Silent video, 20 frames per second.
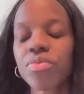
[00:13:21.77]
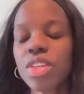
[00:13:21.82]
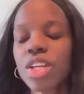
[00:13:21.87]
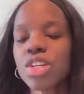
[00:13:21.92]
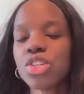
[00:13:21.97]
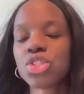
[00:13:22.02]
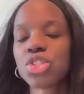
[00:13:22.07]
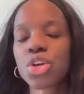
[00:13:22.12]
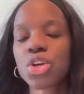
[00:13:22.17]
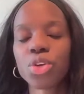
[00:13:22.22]

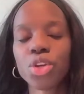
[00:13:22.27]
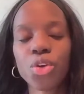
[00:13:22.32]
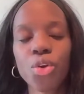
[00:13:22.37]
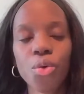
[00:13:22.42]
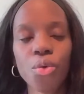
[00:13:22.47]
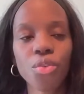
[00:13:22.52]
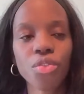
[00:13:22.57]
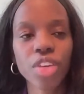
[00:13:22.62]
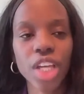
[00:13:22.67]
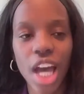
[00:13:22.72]
So
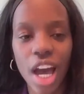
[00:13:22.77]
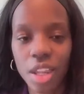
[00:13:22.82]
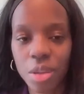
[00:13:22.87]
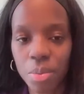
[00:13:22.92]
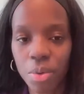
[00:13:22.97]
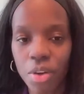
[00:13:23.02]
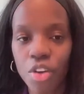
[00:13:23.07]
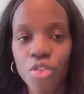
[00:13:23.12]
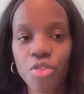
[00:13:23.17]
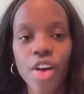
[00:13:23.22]
you got the
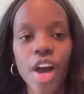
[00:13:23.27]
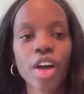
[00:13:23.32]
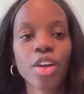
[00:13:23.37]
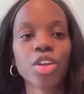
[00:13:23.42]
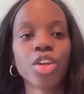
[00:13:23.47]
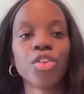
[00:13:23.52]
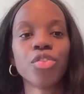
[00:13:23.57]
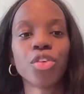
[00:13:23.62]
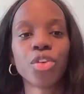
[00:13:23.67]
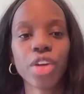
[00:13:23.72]
profile,
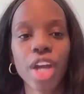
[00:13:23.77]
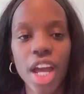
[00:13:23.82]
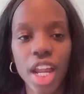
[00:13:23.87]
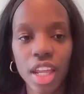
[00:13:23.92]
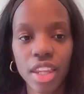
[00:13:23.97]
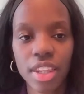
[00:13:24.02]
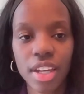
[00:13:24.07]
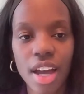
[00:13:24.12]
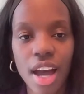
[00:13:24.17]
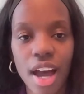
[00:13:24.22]
you've
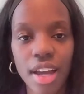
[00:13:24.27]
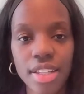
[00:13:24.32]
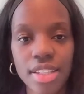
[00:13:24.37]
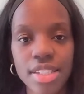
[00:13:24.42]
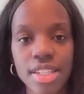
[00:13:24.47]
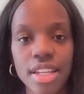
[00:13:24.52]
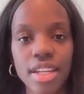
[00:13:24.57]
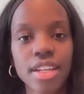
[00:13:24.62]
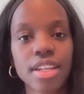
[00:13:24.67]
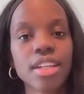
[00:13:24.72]
created the
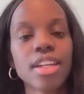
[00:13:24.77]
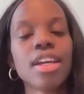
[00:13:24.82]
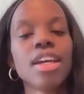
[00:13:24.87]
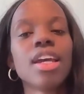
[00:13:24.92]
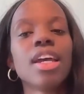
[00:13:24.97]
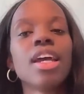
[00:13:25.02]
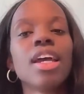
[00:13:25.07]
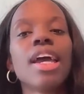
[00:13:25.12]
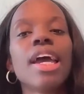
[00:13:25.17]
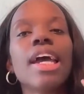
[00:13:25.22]
content.
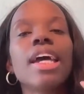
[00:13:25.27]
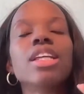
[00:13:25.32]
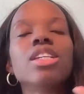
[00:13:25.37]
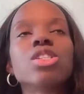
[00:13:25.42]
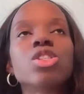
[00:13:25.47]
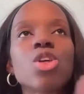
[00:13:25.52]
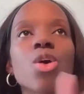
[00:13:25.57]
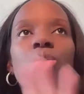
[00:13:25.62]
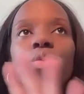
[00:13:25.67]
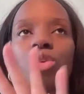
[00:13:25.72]

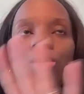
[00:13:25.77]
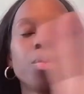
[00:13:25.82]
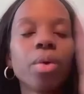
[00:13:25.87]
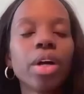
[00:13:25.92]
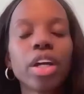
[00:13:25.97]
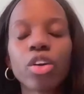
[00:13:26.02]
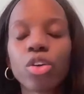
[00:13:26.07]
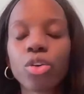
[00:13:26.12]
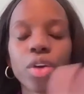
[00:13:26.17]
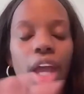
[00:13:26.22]
So you
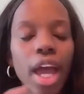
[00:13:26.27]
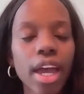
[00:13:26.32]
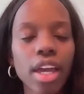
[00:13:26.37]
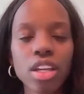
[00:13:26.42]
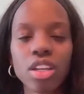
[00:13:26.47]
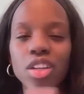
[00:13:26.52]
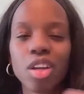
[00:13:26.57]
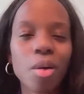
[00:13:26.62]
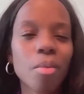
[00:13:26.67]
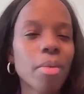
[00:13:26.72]
want to
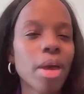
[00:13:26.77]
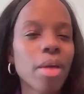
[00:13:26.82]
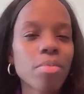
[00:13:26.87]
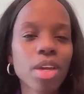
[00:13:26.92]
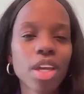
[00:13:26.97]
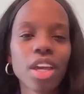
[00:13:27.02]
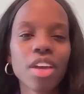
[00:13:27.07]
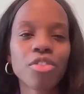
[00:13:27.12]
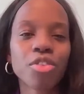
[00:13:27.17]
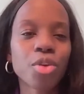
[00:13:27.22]
create,
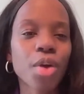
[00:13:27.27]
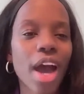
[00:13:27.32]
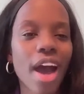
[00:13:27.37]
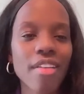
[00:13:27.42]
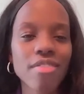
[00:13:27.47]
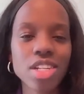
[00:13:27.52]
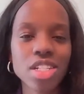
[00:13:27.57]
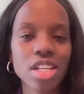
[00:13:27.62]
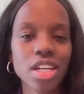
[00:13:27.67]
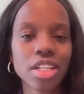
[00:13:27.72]
maybe if you
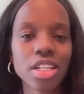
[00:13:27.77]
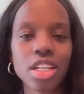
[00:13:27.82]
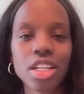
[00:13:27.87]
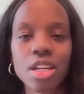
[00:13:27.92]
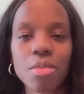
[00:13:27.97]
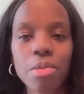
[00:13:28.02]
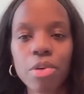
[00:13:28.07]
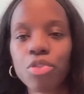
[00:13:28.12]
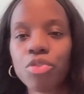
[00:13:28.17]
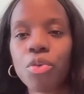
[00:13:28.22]
haven't done
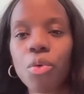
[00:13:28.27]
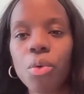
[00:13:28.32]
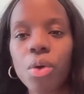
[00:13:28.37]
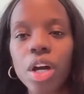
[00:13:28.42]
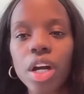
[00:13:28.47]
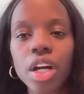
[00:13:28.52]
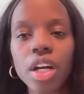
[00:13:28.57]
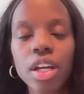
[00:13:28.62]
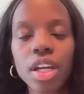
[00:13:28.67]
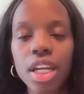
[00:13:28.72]
any
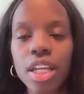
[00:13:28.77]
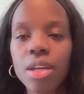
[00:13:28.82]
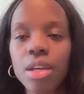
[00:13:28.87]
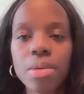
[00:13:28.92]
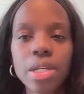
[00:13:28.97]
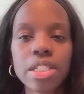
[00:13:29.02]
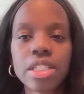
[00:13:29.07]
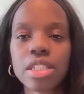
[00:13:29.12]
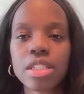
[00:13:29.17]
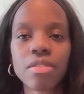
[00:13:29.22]
before, any
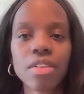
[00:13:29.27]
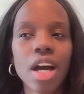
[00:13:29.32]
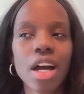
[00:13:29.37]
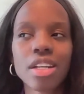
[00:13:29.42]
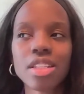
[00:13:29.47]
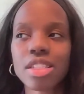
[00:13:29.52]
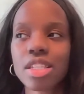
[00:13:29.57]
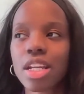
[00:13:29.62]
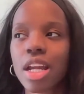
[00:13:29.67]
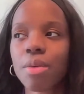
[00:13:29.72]
pieces of
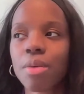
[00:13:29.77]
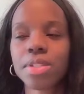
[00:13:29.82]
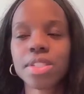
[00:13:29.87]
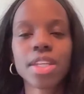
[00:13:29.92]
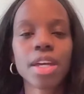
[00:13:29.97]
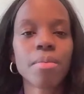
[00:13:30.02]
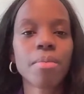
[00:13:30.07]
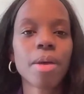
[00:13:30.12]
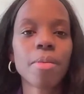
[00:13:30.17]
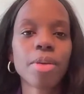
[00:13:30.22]
content, I would
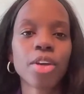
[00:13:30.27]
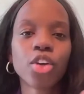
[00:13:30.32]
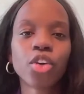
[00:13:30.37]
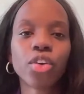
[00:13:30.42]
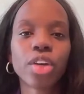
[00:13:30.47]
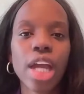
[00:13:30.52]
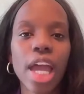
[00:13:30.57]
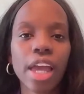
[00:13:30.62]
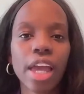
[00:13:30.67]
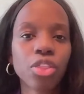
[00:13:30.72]
say maybe
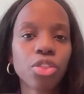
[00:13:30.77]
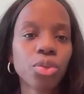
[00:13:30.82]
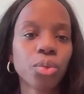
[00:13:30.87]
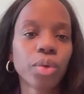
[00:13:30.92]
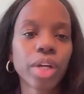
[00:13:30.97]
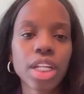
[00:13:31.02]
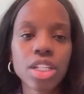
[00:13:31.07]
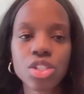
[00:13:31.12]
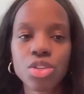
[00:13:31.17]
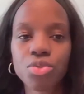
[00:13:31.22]
create
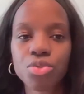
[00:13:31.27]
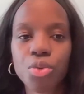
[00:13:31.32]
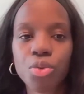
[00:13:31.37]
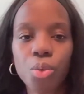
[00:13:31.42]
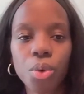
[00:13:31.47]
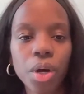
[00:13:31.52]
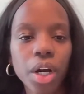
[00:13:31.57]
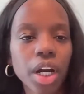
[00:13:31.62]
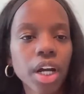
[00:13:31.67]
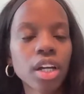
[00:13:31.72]
3 to
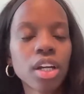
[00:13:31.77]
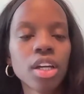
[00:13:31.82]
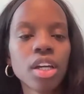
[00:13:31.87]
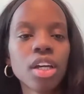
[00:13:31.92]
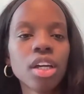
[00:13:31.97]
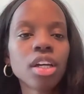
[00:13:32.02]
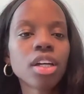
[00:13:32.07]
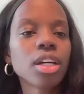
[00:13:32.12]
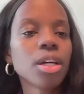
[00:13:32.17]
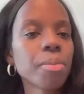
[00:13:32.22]
4
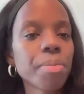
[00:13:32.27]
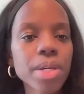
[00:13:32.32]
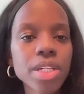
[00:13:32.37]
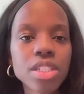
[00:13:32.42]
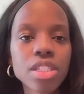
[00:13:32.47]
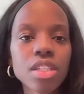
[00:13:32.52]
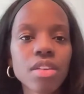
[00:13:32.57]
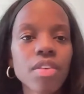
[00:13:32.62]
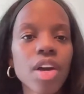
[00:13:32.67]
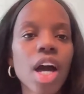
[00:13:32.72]
good
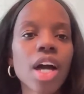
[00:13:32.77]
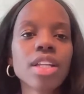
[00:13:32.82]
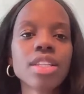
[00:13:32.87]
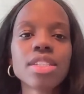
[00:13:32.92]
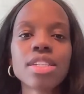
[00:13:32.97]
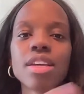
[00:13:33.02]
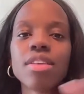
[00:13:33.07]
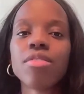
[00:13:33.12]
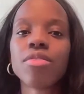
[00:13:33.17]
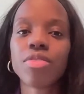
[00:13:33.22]
pieces of
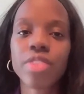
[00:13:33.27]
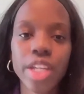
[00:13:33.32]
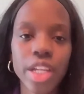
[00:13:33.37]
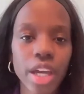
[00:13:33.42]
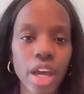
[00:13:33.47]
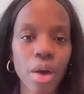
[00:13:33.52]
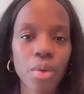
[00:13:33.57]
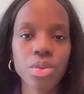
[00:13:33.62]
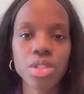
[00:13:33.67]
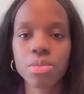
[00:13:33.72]
content.
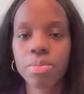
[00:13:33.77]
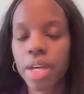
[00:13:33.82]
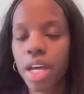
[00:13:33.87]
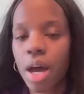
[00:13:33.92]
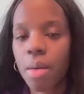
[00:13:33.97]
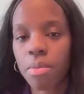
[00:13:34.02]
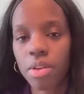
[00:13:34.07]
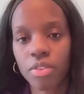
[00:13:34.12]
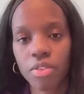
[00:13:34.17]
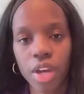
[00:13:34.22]
Video is
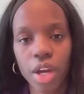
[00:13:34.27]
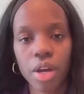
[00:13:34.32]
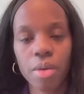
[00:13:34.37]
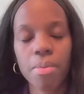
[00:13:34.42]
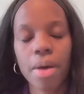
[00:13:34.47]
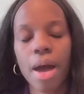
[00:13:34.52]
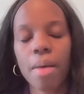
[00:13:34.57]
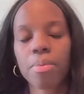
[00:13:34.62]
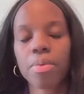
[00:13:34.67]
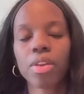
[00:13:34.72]
becoming very
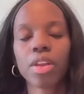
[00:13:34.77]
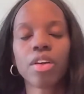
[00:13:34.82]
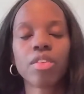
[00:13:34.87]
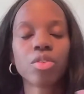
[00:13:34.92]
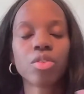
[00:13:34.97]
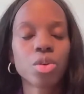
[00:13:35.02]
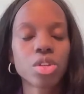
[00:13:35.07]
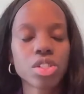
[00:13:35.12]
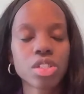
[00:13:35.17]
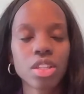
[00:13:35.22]
popular, of
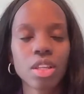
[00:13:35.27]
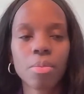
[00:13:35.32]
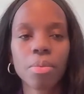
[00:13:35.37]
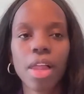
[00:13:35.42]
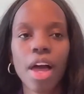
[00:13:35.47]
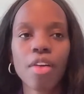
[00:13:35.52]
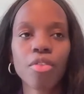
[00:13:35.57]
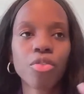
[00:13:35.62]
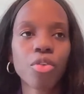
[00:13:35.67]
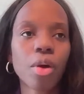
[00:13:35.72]
course, in the
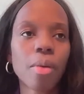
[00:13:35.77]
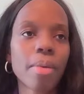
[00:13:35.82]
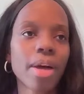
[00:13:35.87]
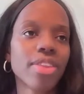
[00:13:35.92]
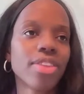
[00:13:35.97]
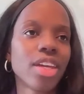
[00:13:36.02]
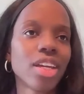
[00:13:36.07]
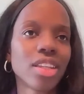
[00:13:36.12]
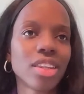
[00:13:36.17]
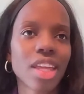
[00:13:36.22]
platform. I
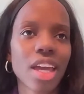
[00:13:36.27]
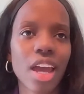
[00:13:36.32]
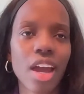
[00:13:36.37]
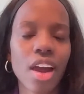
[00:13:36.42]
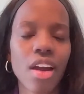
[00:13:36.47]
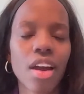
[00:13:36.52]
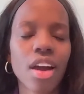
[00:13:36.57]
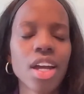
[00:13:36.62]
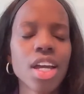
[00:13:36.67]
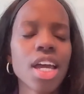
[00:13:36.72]
think they
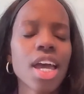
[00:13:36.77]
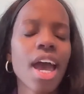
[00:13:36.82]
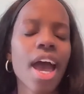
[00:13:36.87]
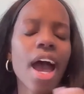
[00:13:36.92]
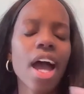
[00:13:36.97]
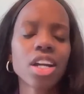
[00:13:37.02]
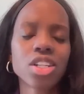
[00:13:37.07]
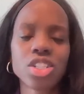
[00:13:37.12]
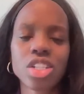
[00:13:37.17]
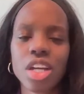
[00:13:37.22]
are
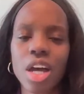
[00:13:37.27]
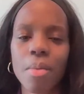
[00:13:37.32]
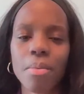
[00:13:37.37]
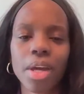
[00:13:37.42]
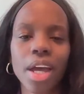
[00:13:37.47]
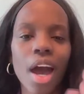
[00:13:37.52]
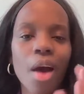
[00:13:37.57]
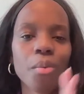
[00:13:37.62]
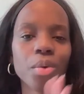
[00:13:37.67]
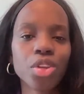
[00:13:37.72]
actually
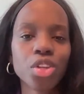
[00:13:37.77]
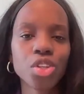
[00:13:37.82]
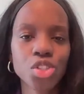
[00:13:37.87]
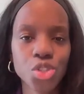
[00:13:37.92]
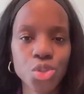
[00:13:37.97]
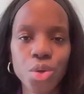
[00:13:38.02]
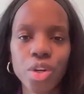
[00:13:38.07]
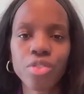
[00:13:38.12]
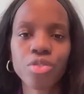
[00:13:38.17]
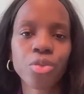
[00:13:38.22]
coming out with a
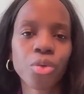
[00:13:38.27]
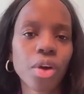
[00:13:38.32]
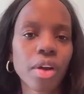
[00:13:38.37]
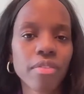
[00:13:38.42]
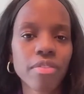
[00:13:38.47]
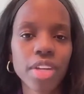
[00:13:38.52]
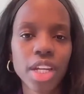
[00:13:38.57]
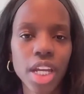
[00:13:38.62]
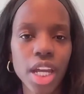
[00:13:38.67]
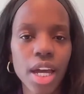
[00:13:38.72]
short
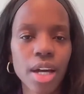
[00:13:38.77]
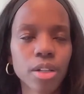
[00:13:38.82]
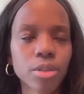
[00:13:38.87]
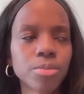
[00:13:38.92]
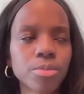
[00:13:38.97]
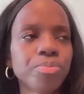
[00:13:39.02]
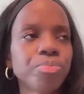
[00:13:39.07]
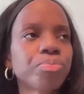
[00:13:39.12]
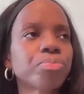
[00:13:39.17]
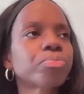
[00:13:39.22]
form
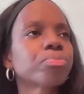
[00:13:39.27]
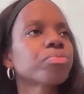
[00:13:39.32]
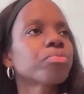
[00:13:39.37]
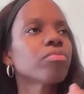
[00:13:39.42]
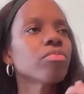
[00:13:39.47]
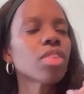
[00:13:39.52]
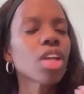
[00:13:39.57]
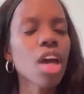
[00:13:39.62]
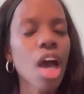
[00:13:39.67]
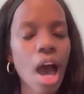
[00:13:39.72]
video
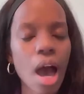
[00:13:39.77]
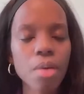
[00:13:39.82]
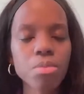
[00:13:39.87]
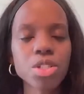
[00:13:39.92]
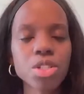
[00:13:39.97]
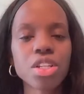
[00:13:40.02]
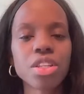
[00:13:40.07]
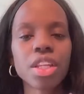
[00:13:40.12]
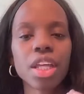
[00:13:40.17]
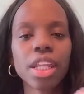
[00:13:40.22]

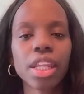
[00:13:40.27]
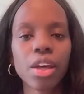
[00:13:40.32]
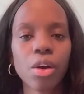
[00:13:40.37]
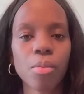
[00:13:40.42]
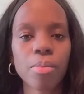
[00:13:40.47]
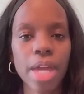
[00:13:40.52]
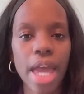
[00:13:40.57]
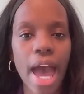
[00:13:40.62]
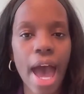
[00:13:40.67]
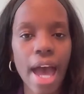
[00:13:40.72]
option that they'll
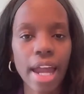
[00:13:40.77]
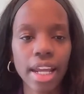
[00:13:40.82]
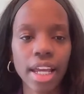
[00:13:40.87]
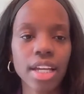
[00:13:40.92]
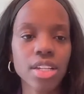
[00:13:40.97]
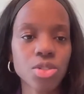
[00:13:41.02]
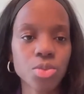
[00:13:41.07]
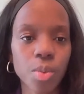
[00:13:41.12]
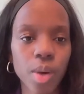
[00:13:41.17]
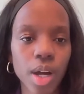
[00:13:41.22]
be adding
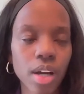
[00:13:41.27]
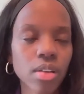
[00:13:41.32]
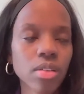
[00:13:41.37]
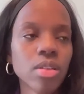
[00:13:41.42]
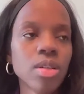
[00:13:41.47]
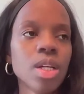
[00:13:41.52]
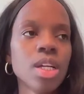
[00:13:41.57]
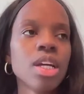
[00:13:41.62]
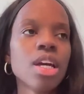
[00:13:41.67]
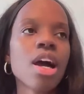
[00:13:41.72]
as well.